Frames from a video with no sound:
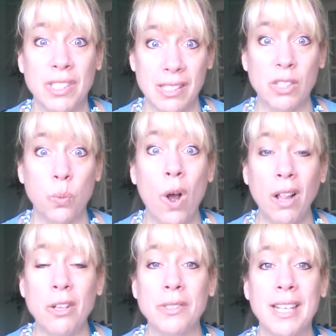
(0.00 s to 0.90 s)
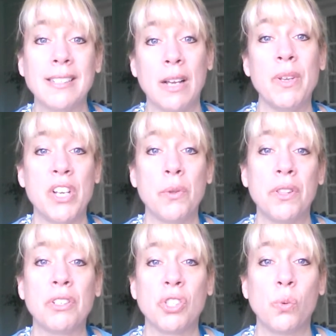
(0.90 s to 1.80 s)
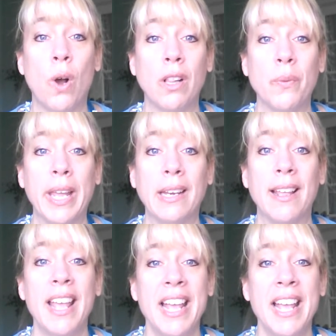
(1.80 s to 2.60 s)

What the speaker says: the swallows, that's how we know that they're swallowing.